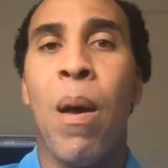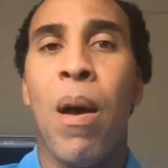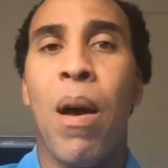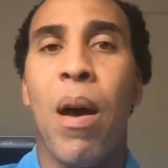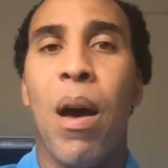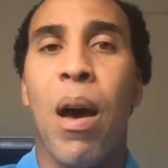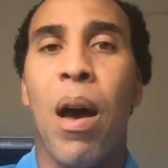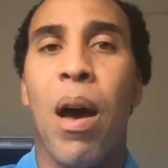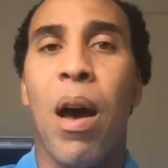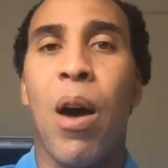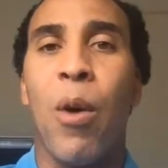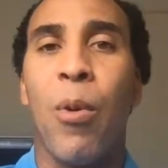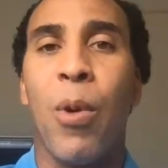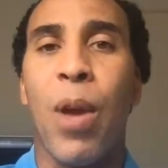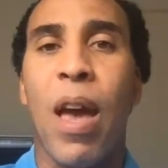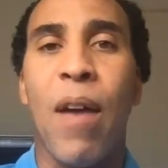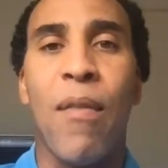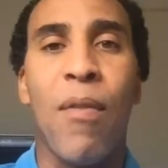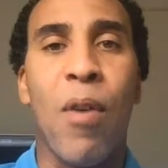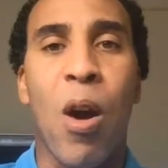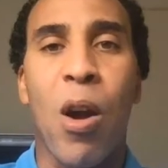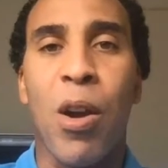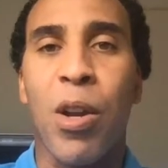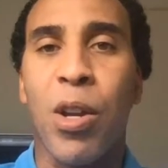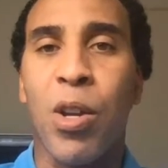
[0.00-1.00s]
Uh, we have
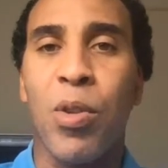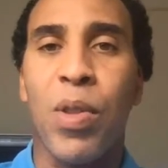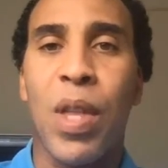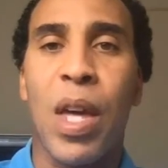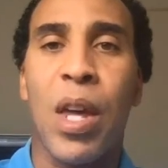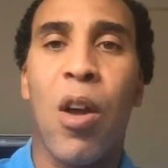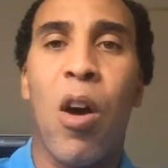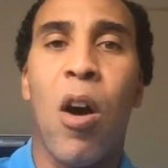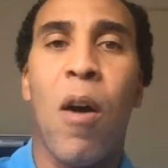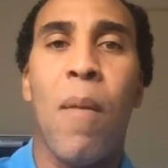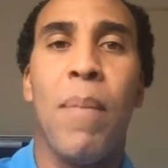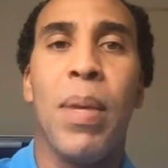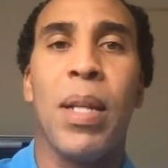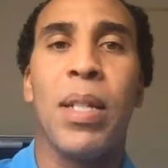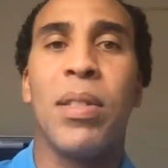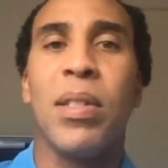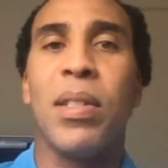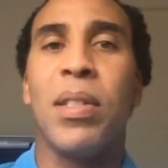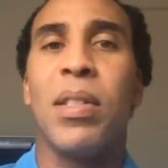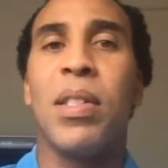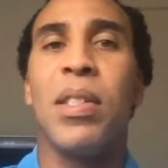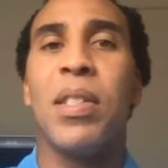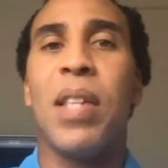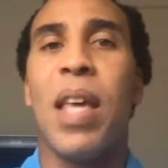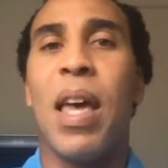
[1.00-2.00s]
argued that all
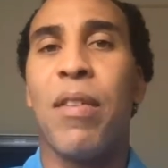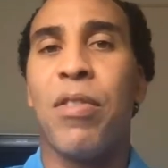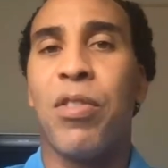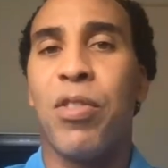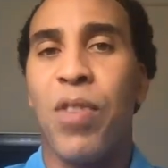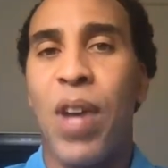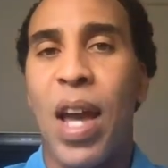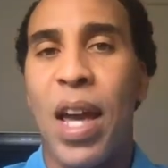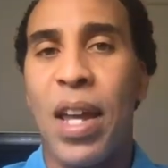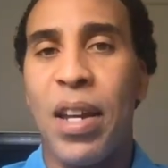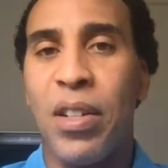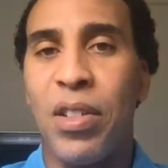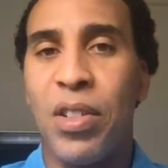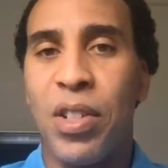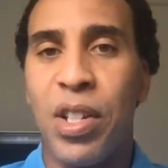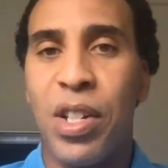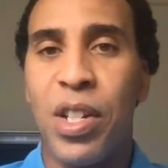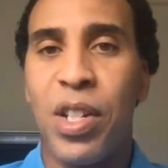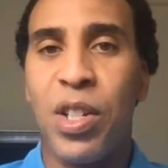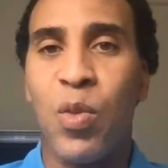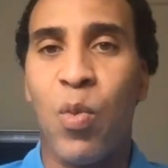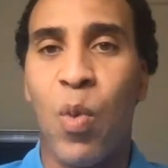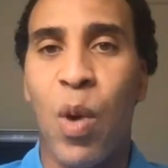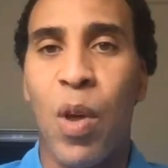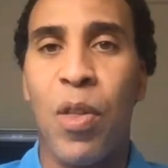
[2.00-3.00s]
businesses have
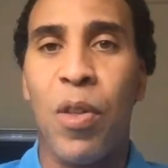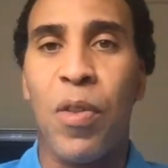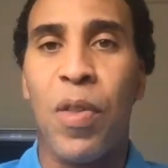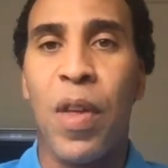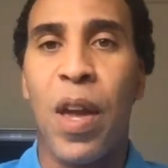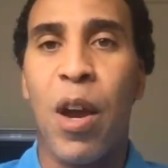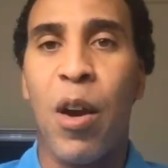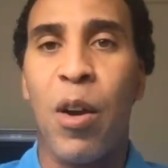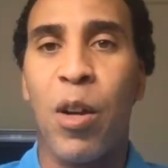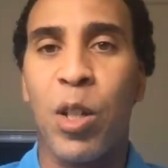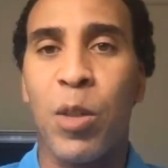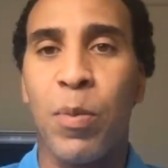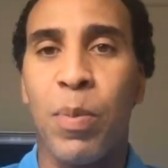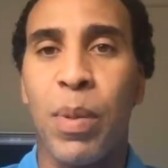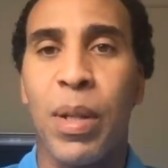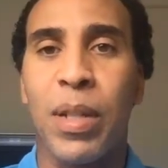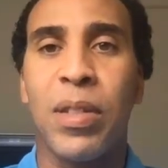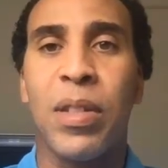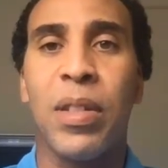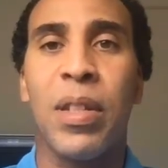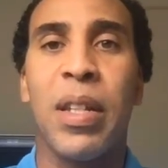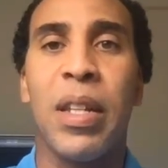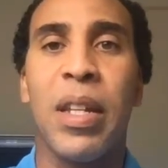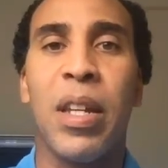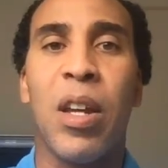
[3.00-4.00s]
strategies, whether they are
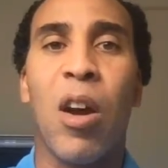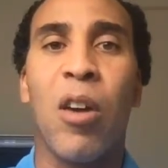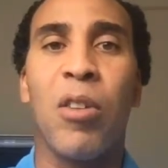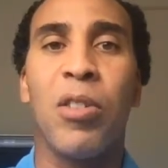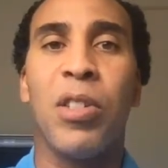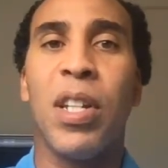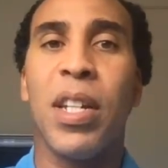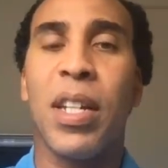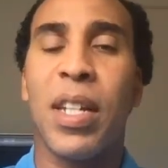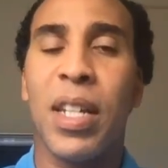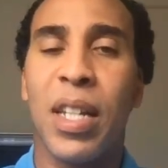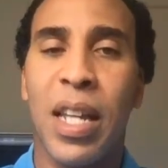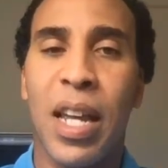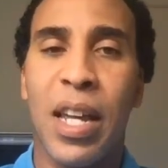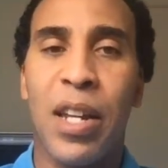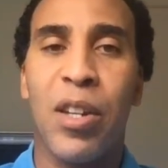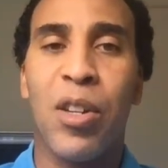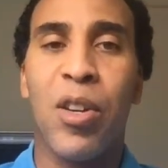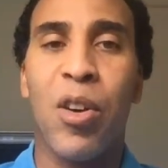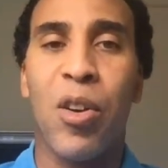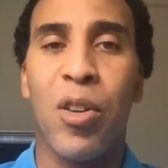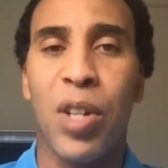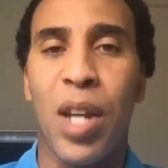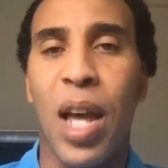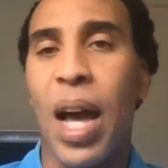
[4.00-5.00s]
explicitly articulated
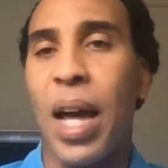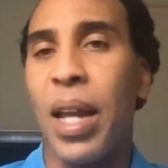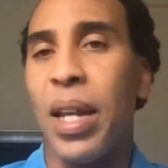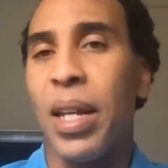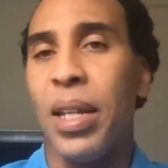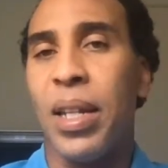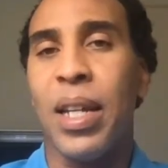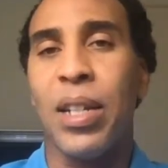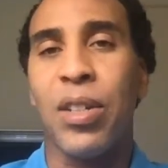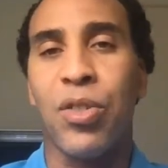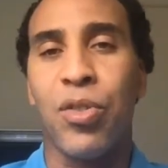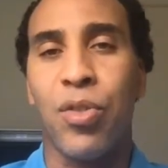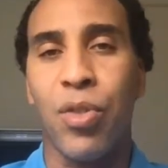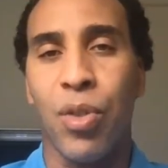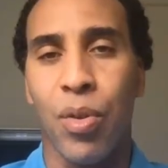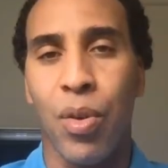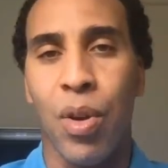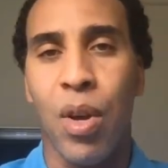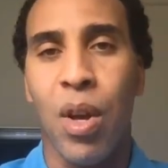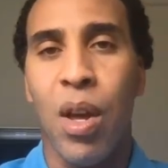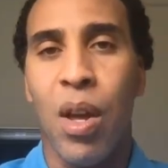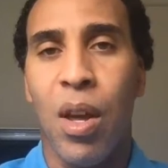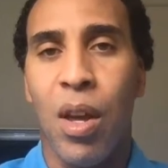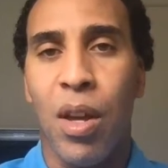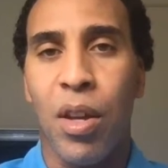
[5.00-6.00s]
or not, and that's true.
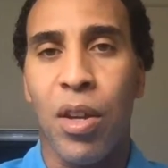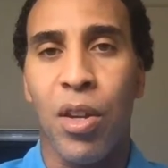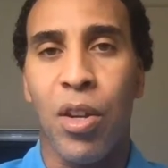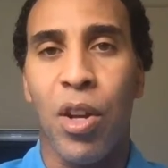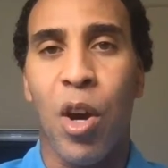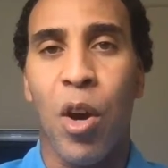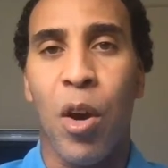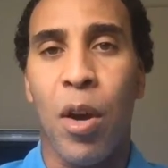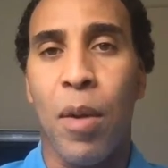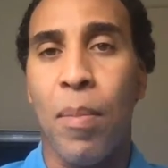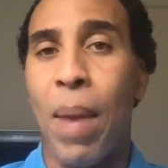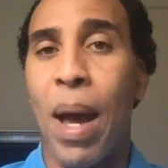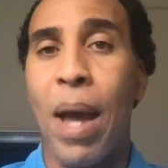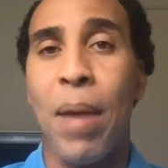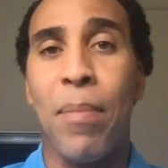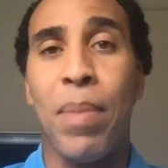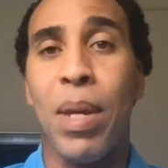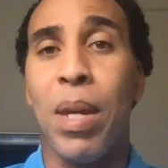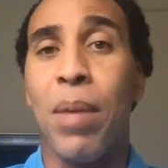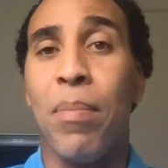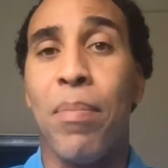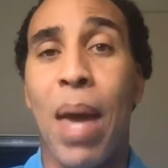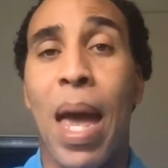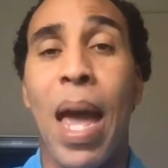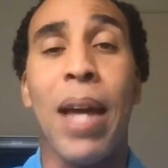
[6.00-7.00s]
You know, it might
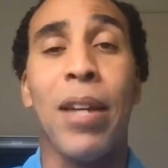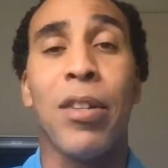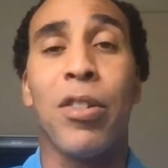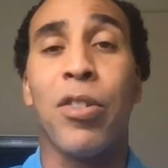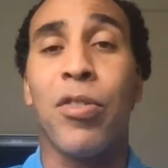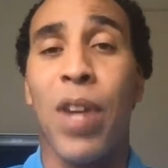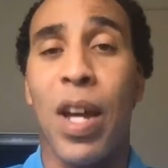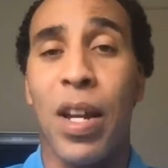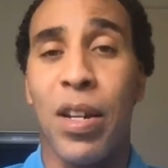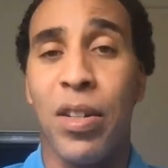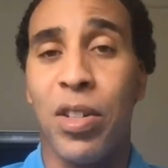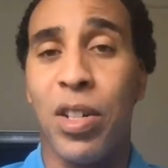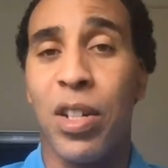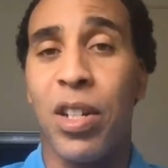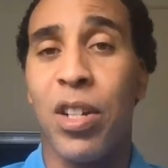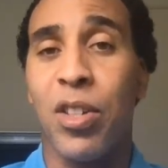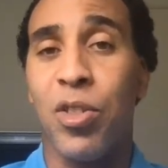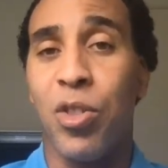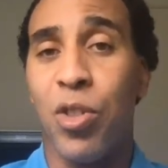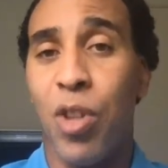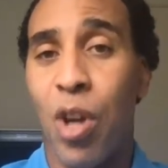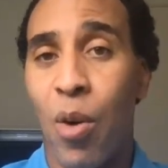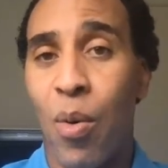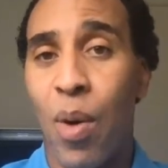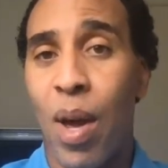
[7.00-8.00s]
be a bad strategy because
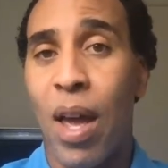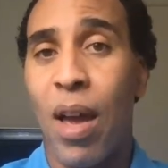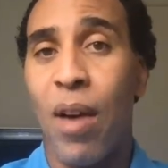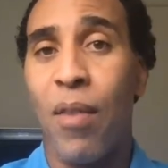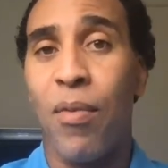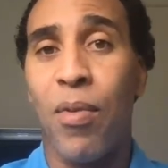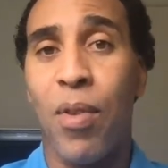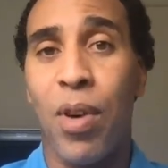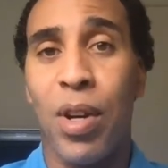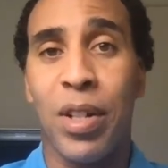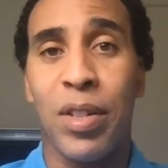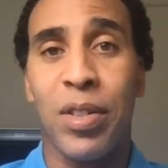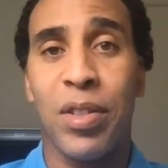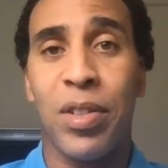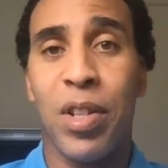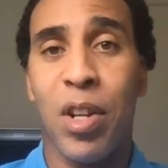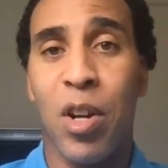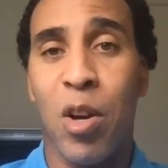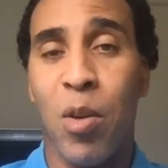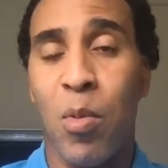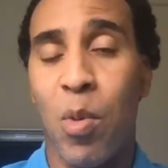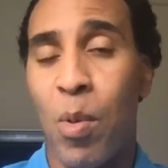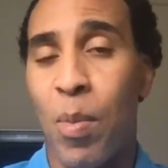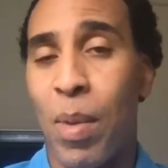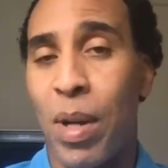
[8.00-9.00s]
you don't have one that's
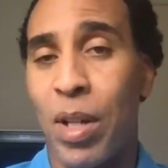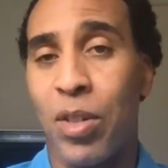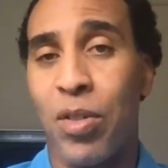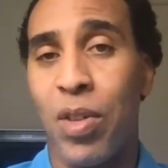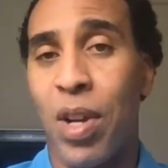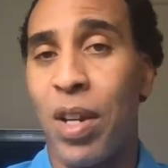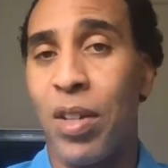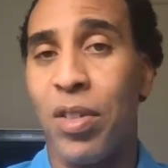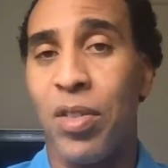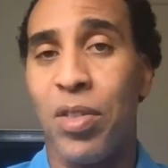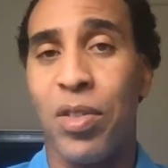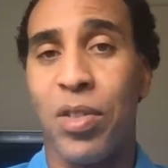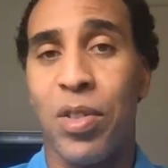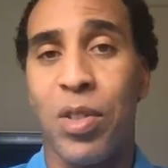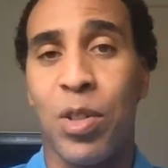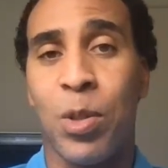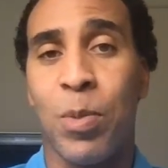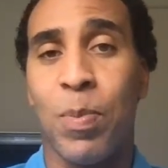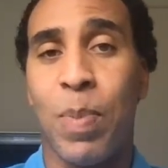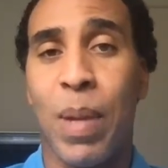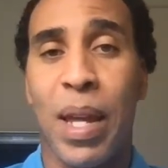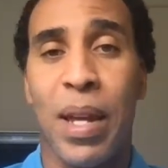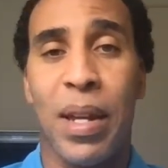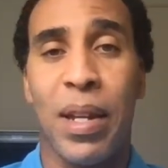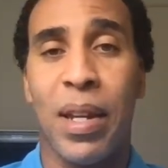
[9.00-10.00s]
terrible. My strategy is
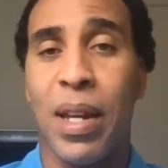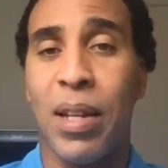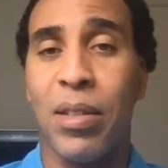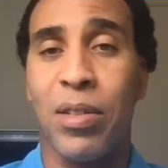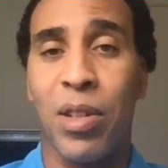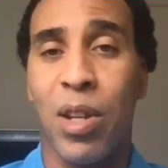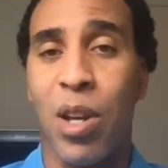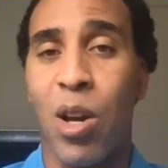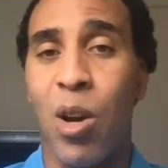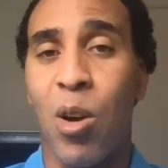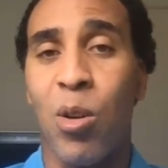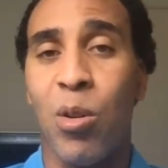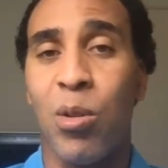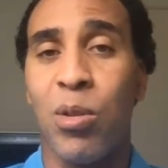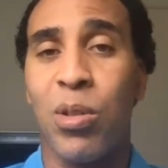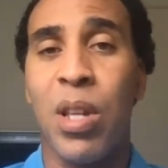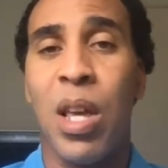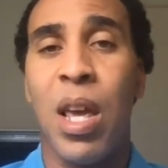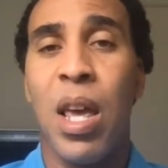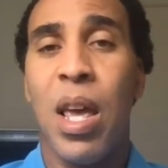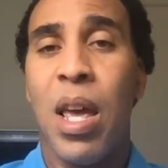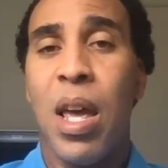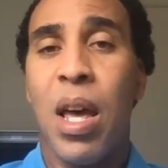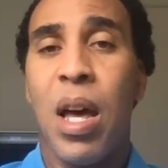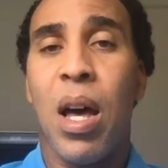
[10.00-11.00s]
just play it as it goes.
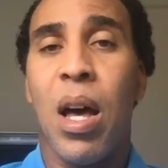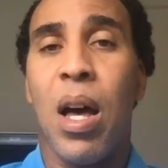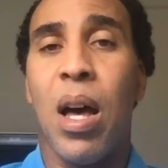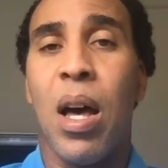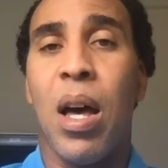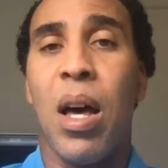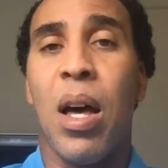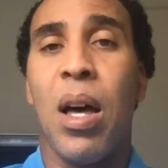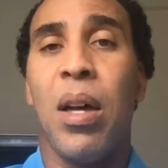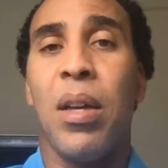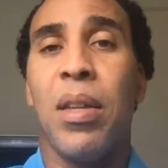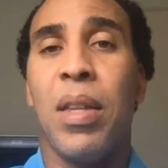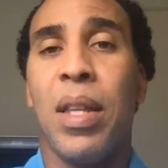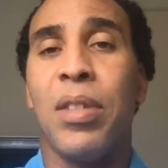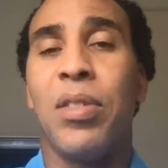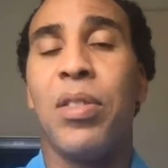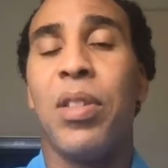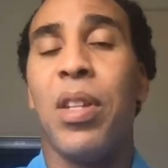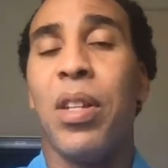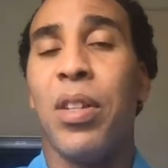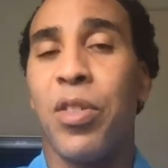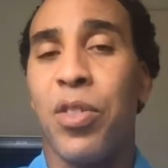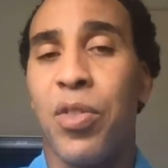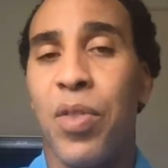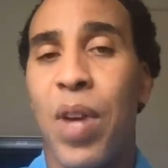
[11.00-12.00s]
Uh, that's
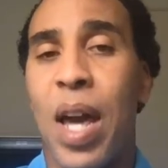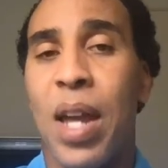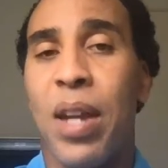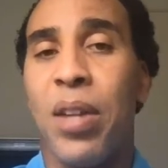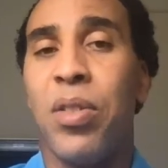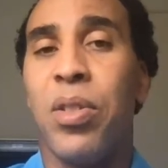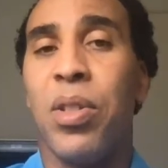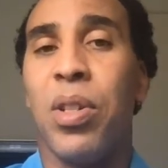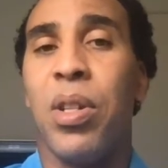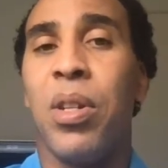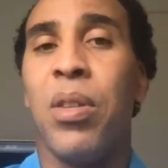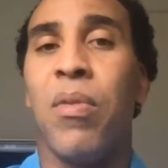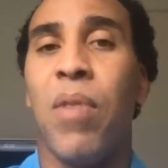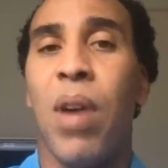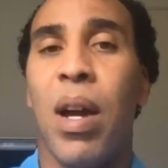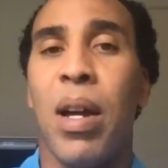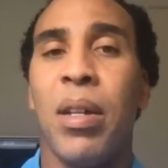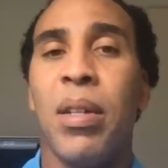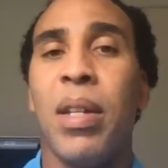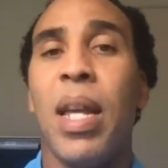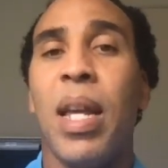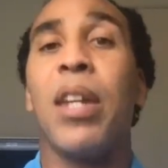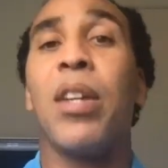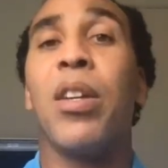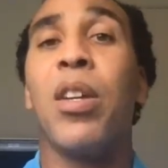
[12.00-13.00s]
still a strategy, right?
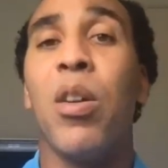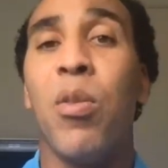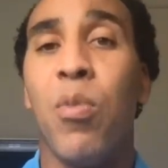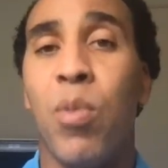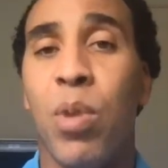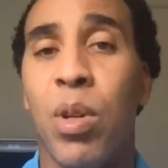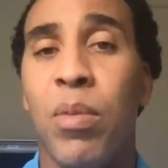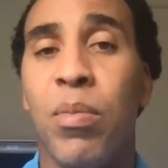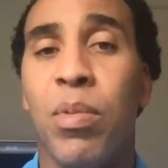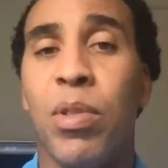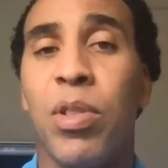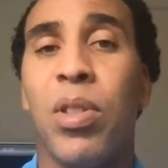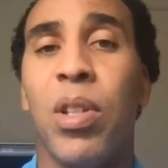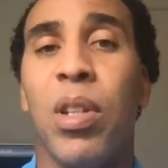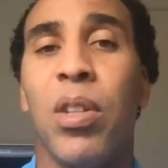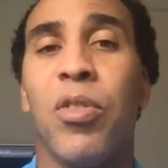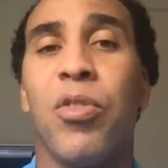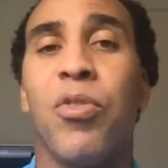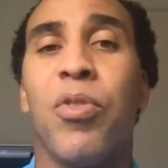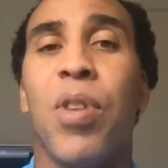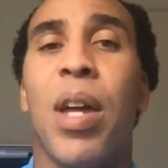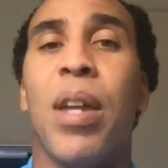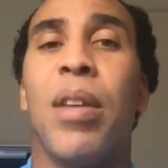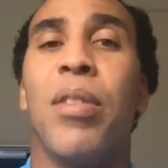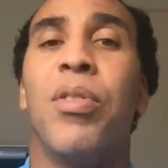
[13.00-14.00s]
Not a good one, but still a
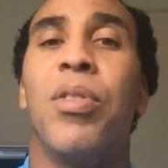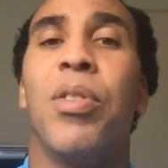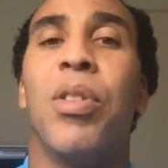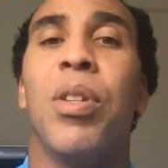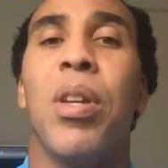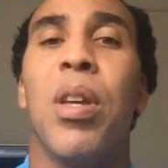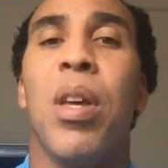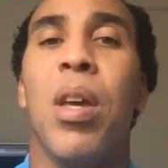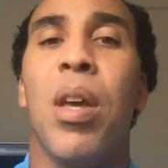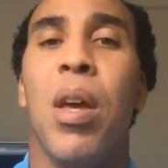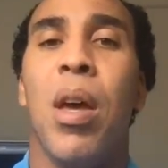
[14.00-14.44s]
strategy.